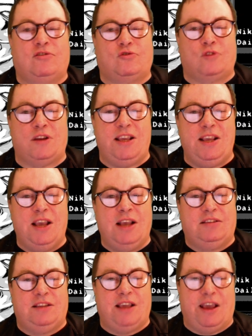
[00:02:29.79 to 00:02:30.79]
3.
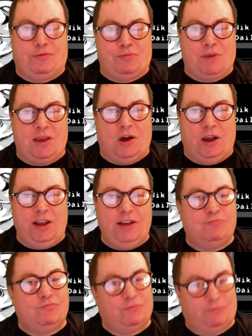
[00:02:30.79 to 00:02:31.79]
The FBI,
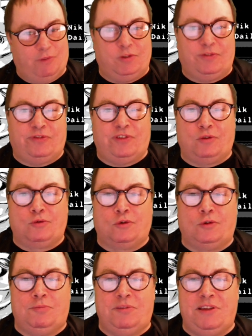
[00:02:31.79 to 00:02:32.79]

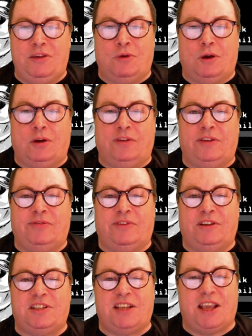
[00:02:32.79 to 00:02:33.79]
Federal Bureau of
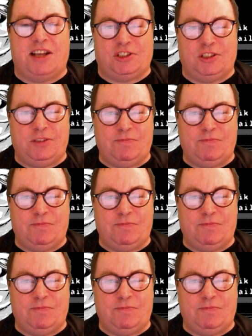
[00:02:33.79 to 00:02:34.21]
Investigation.